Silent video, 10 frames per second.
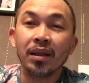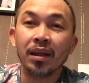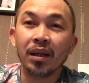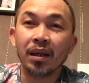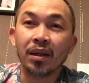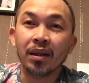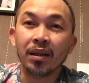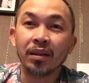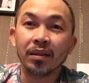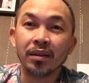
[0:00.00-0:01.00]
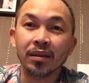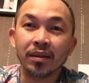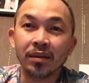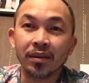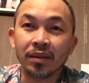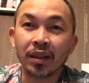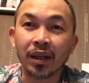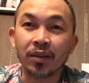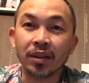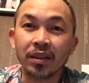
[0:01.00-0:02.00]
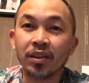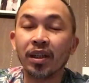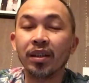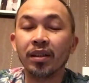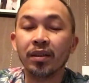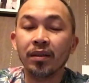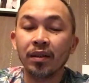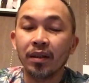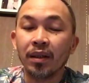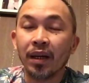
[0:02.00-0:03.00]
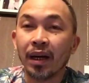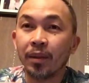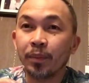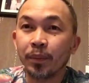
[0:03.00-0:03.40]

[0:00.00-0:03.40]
Uh, check out his channel. I'll